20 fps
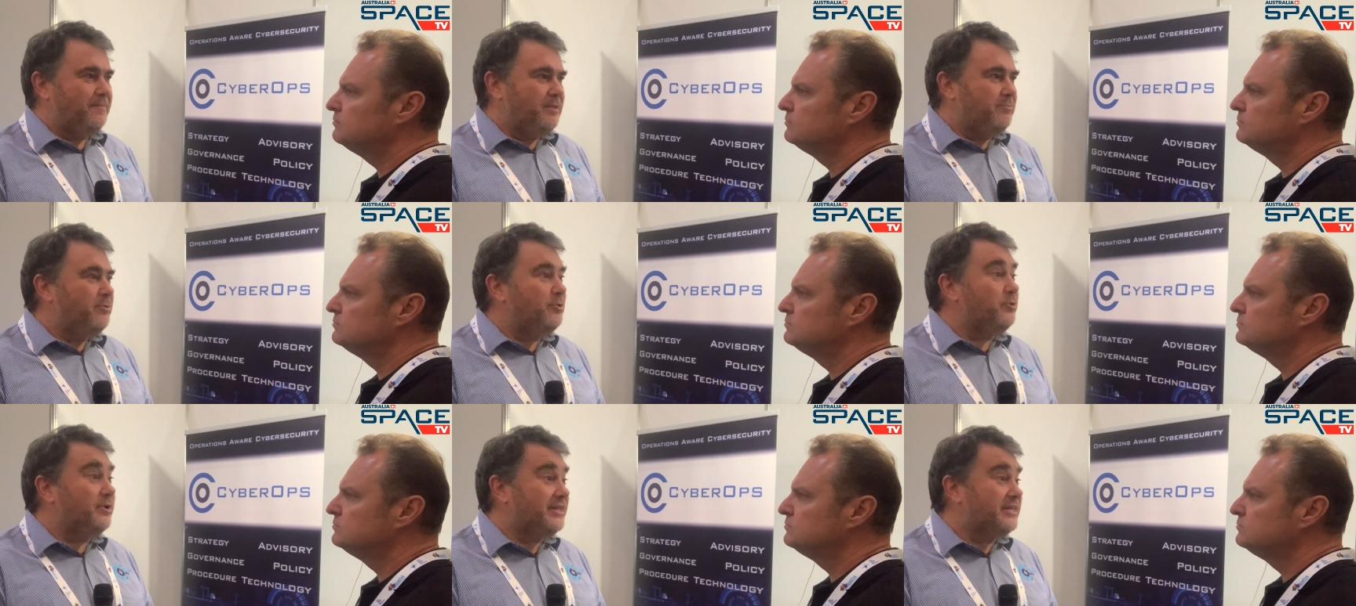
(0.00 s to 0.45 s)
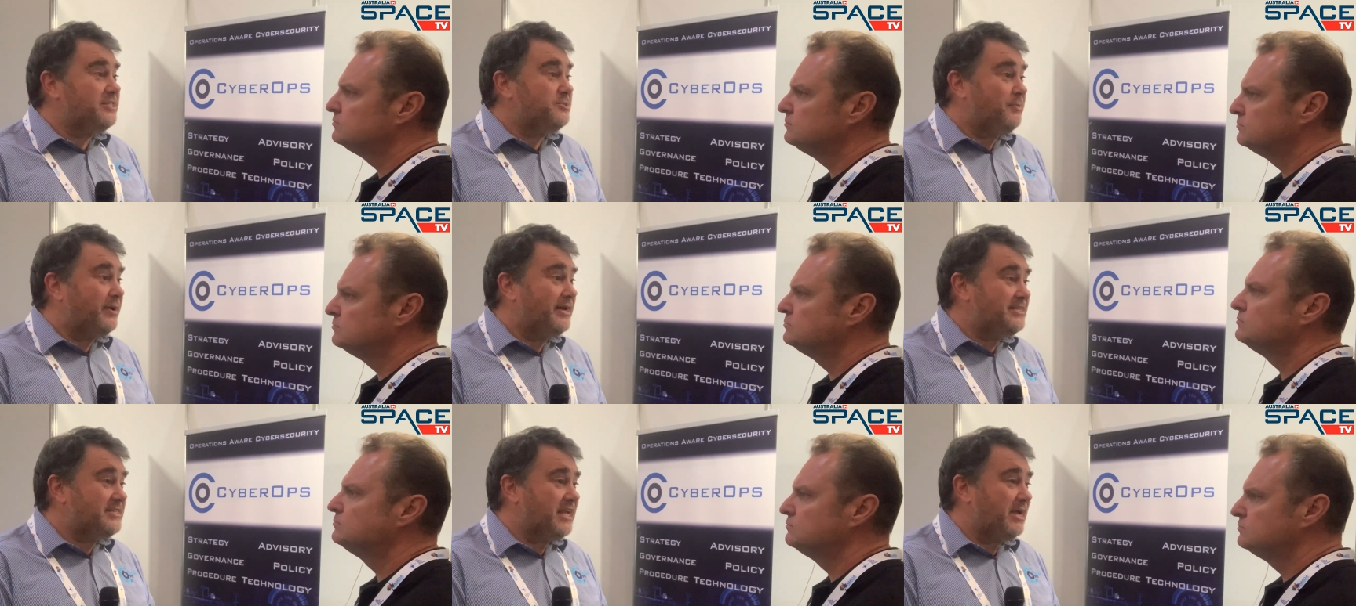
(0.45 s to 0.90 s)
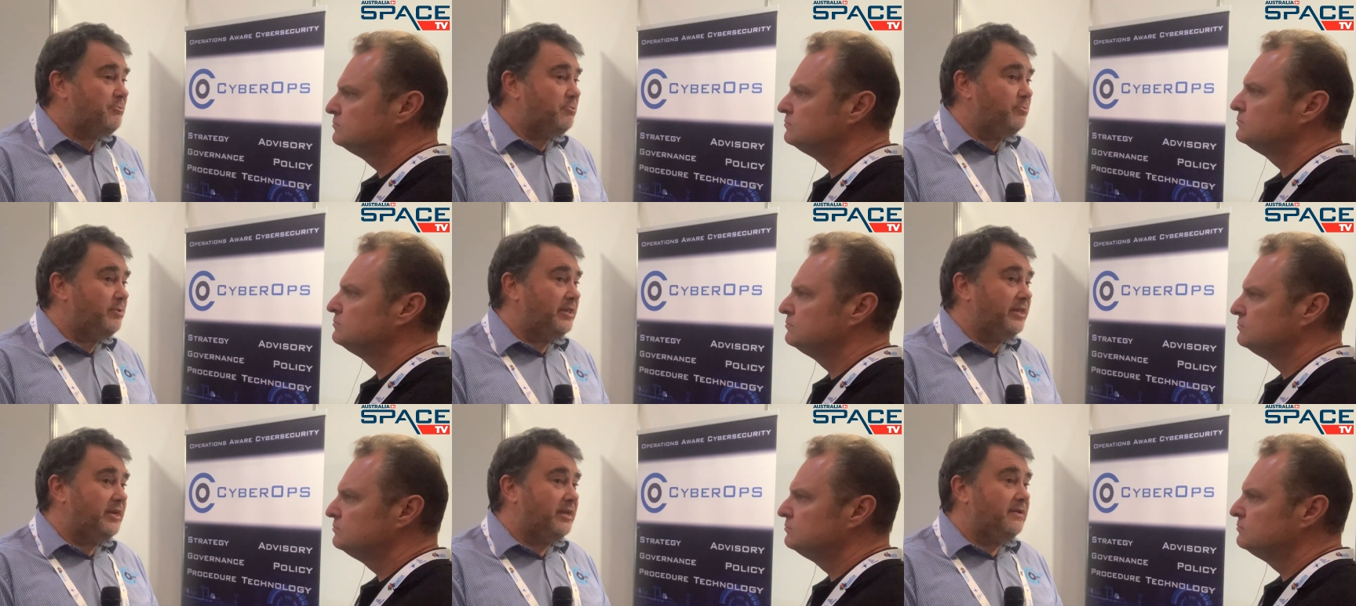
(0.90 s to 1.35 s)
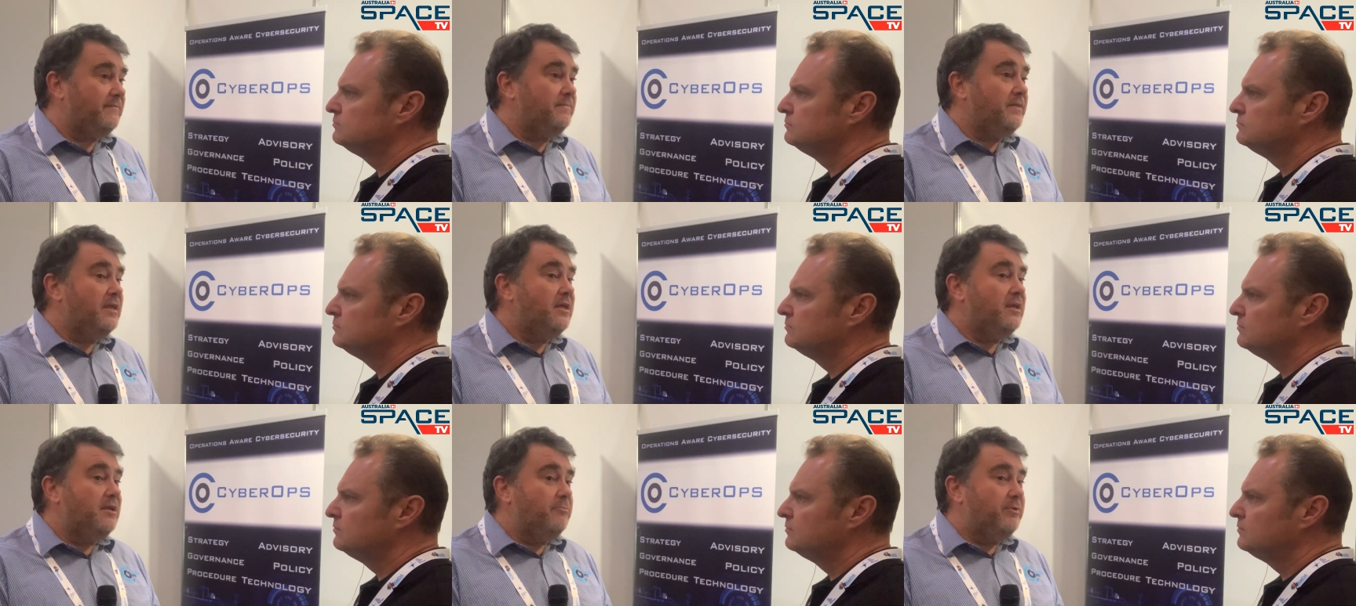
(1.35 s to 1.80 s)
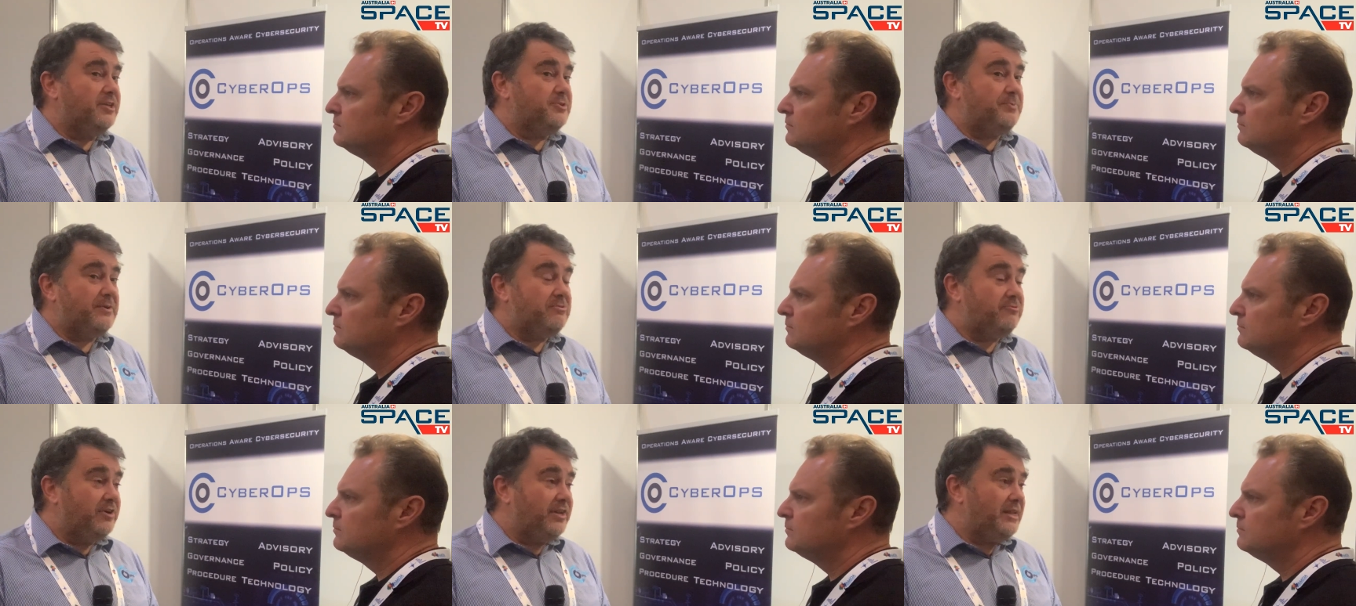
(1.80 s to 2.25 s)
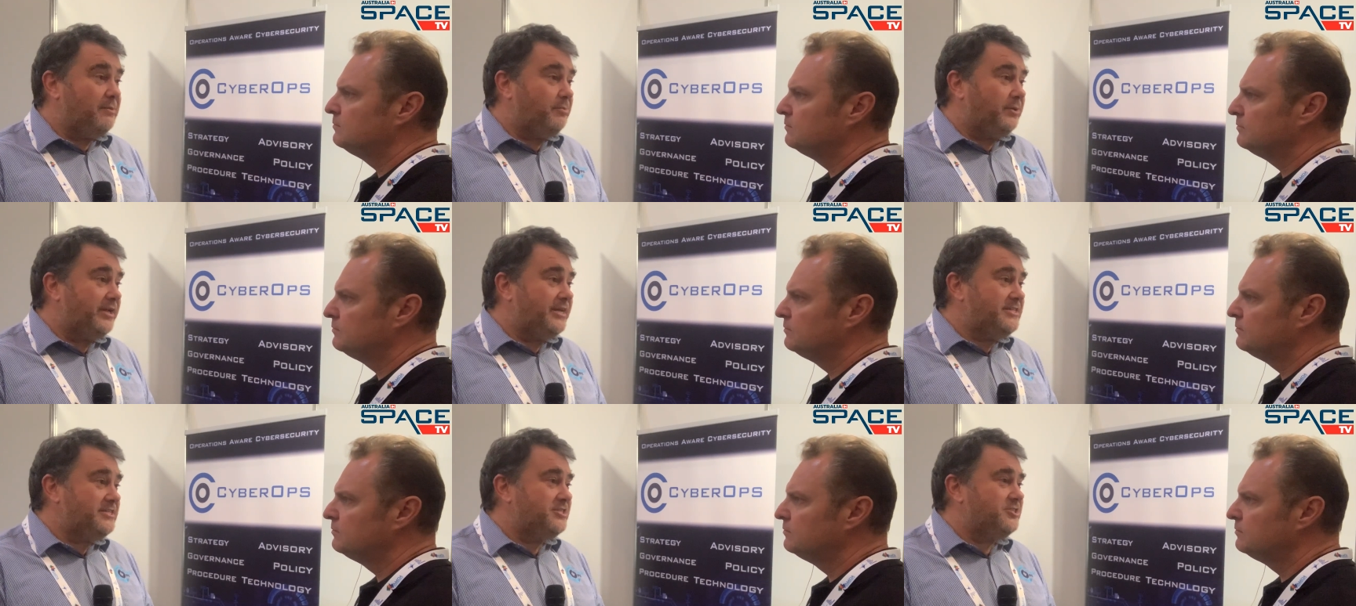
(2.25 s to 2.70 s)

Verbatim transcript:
Speaker 1: building a space capability, but it's been really pleasing to